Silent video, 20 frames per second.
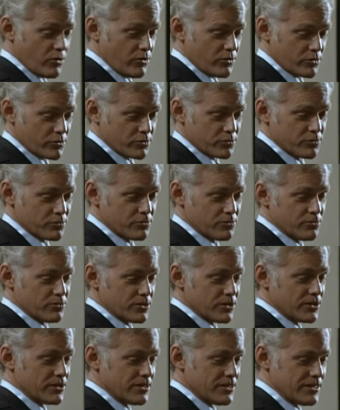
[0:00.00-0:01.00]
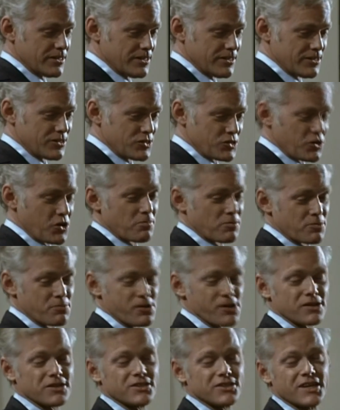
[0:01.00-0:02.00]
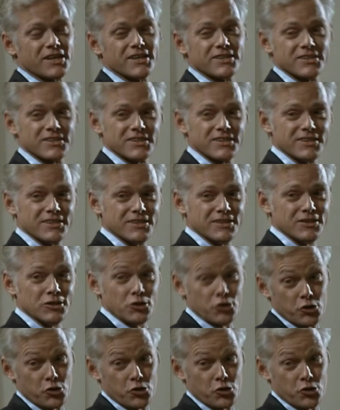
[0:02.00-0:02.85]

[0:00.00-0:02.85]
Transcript: You uh, stopped apologizing. You